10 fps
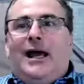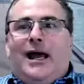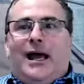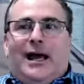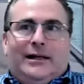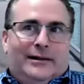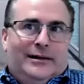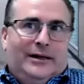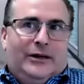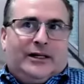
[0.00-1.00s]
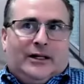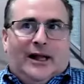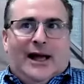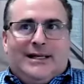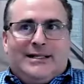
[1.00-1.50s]
and, the
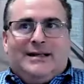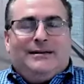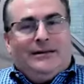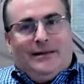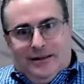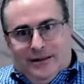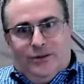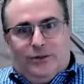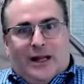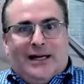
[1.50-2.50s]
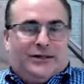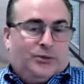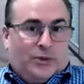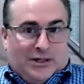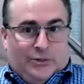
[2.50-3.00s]
clients that you like to
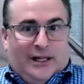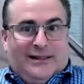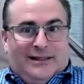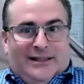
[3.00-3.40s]
work with,